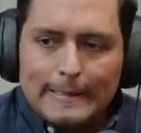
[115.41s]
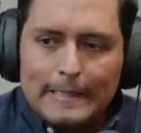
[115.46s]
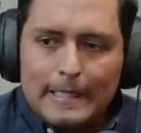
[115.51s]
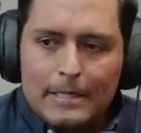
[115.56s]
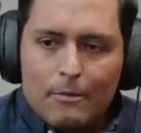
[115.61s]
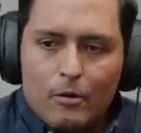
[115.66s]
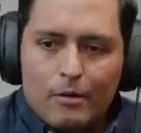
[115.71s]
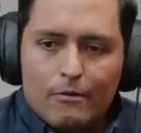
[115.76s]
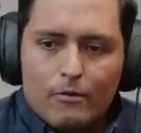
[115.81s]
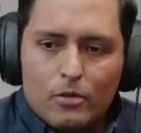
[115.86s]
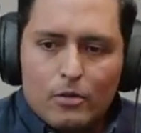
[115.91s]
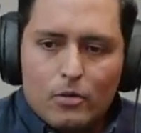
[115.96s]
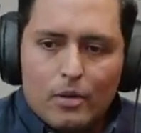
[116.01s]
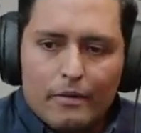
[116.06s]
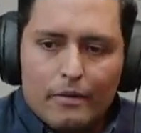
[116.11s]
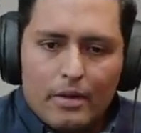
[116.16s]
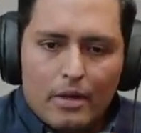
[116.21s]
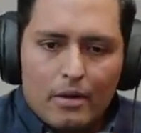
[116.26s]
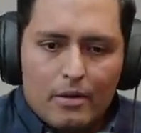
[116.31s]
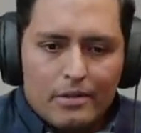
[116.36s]
I worked for
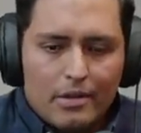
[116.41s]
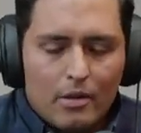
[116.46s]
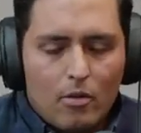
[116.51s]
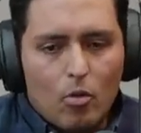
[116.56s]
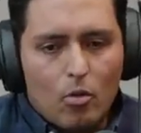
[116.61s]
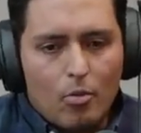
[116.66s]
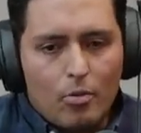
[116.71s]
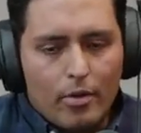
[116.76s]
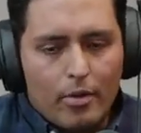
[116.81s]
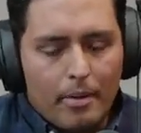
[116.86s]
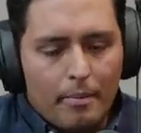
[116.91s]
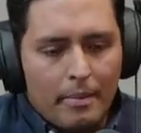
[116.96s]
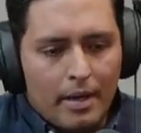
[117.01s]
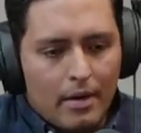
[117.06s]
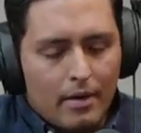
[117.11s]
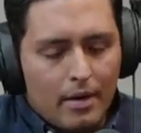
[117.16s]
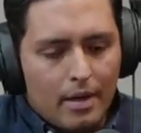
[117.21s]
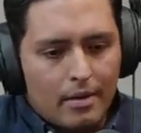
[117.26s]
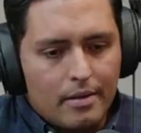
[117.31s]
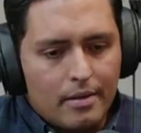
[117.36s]
12 years in corporate
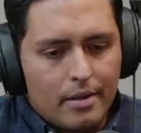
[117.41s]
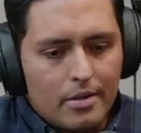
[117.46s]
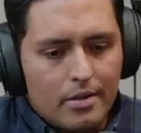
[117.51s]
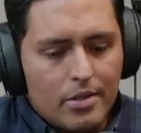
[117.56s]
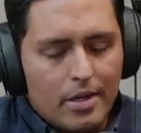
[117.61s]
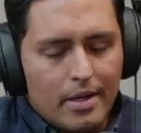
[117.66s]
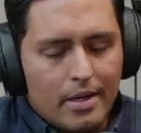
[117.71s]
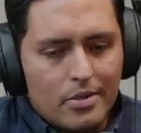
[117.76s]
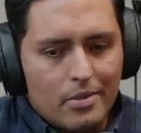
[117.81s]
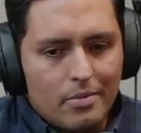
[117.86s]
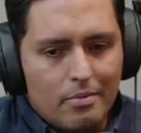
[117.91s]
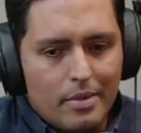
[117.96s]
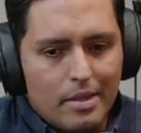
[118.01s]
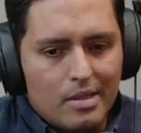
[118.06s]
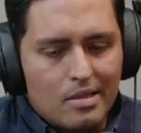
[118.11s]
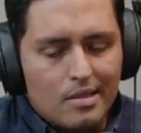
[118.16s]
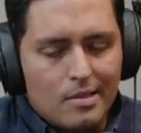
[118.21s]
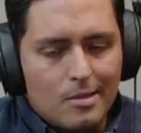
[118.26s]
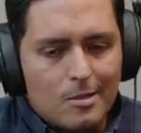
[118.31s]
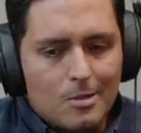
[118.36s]
America in the jet engine
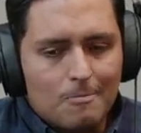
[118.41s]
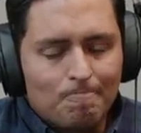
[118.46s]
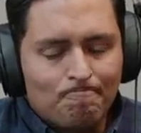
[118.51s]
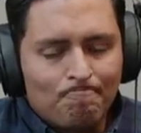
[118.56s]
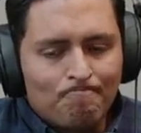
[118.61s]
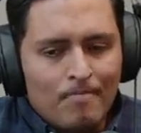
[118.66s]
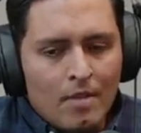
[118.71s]
business.